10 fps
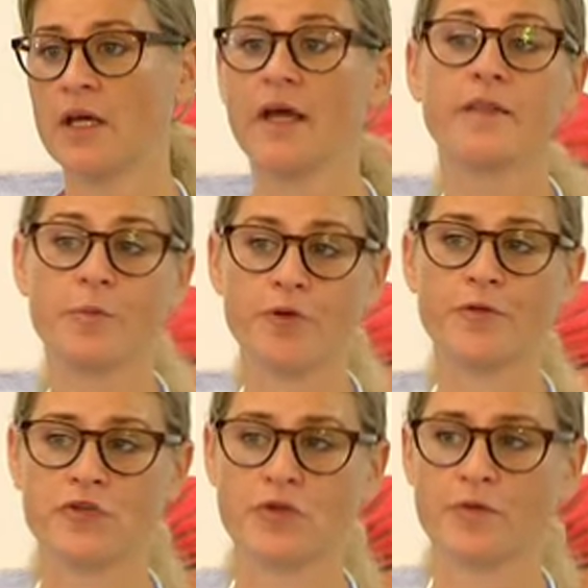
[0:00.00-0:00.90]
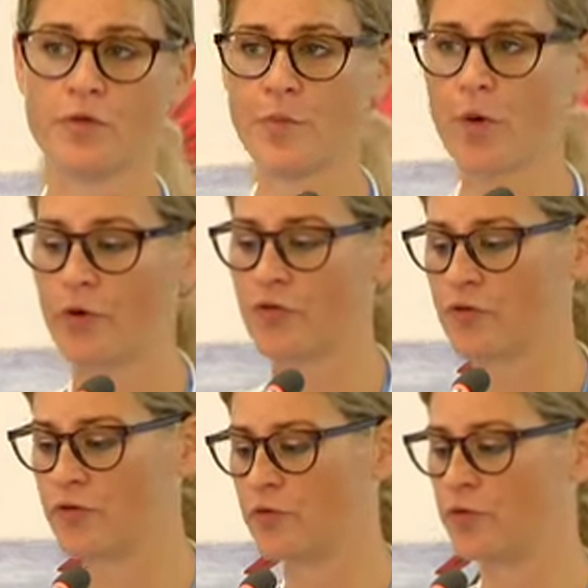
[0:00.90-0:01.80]
and the provision of support
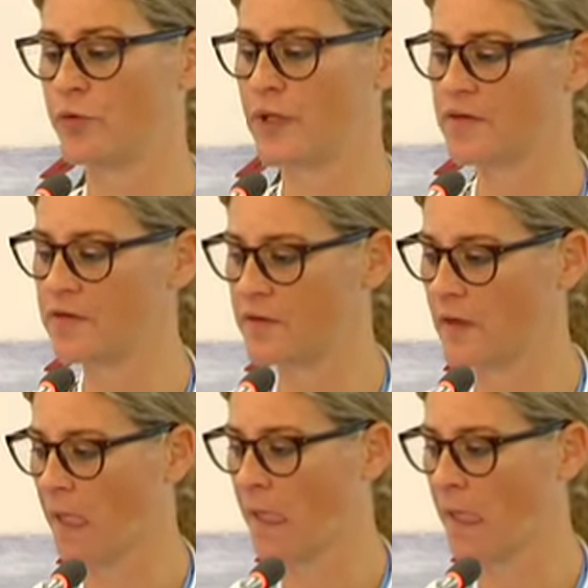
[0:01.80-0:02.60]
to do this.